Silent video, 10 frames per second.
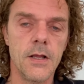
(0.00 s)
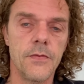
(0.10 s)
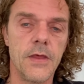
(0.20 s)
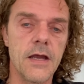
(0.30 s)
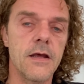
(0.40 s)

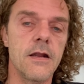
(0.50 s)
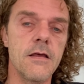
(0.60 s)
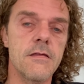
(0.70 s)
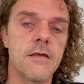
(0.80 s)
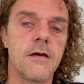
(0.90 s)
that it
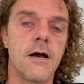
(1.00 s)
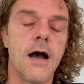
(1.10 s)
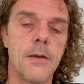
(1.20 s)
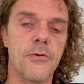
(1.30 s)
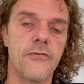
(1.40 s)
is
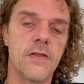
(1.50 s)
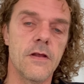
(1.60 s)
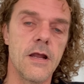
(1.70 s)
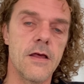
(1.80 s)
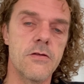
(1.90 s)

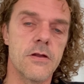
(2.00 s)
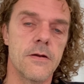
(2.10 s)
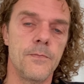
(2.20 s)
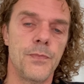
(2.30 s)
hyperventilation.